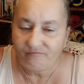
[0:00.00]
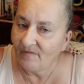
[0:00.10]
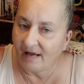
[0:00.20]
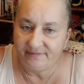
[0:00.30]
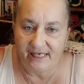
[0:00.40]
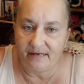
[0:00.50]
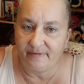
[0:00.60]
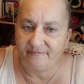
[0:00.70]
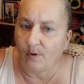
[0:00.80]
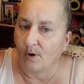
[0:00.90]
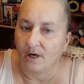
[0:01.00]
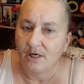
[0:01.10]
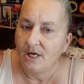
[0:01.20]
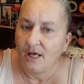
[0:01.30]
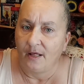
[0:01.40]
I've said it before.
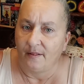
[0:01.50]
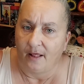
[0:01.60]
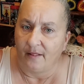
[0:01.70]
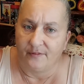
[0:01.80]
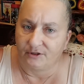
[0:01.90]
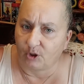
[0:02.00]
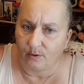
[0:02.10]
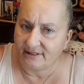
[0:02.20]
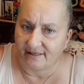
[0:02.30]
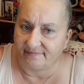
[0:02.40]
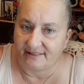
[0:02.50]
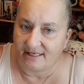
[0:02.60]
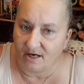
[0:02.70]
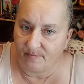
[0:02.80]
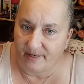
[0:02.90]
The joys of
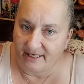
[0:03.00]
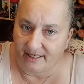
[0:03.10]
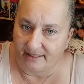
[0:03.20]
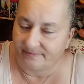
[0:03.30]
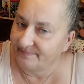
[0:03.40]
COPD.